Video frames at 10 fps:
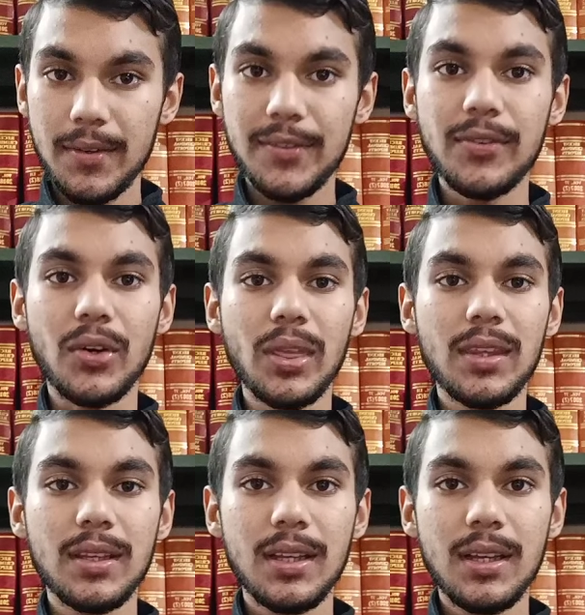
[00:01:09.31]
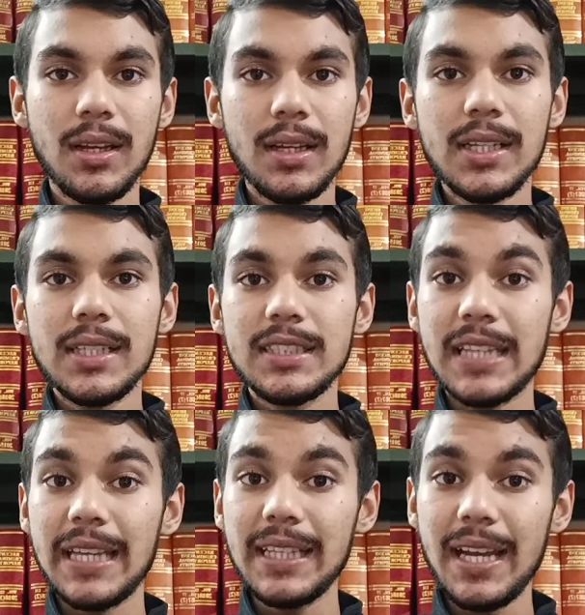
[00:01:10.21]
Fourth,
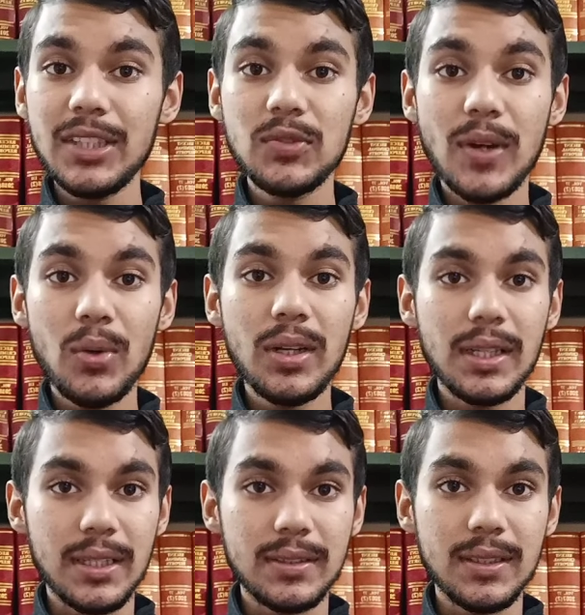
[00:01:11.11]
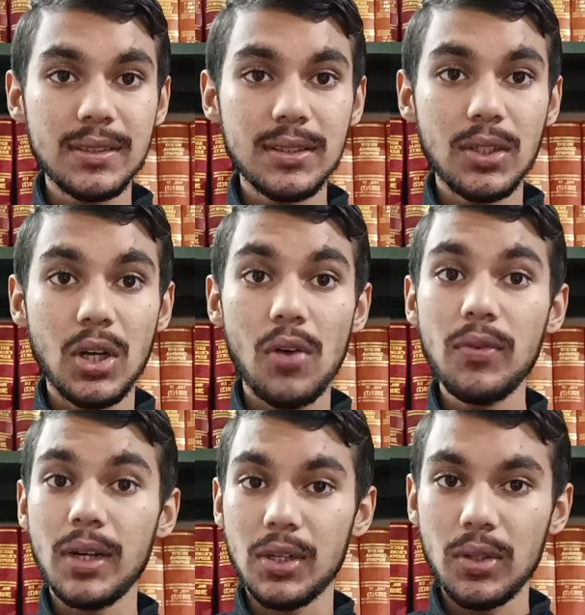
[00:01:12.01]
China has found traces
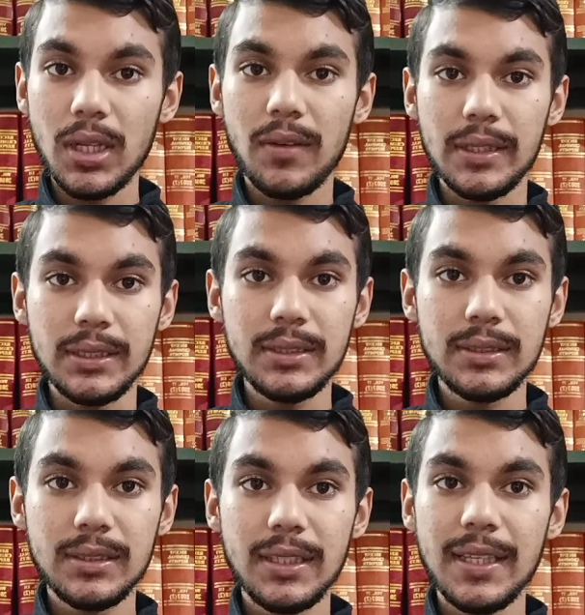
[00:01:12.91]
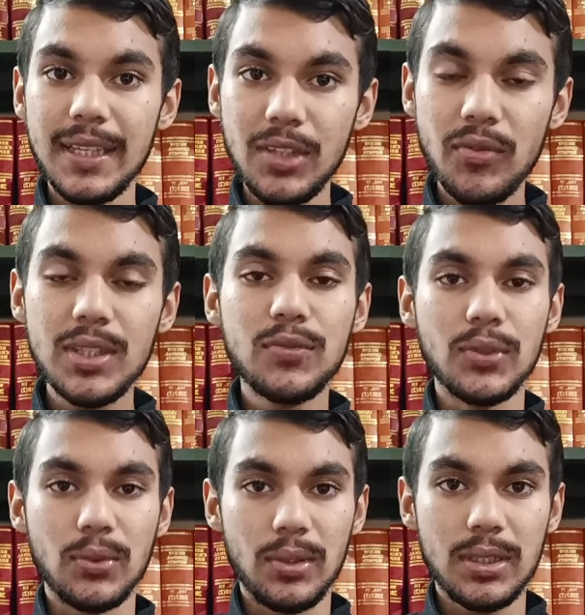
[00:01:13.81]
of coronavirus in which
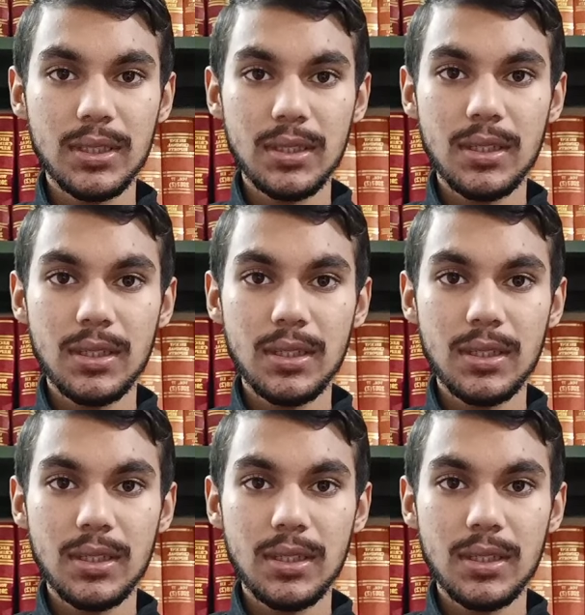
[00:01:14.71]
fruit?